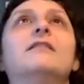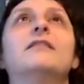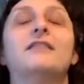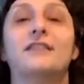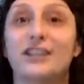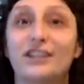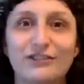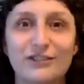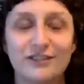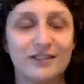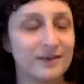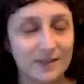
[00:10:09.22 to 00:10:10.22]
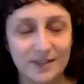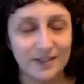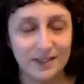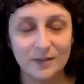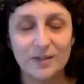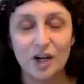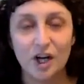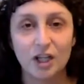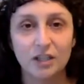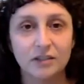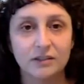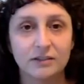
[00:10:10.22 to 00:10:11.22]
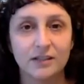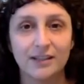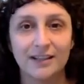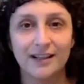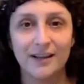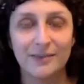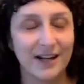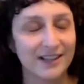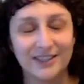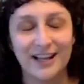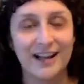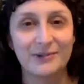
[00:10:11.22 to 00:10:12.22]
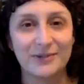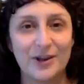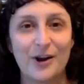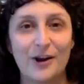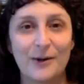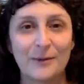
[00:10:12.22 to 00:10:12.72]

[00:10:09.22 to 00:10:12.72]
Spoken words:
like it was hard. I'm not gonna lie, it was hard.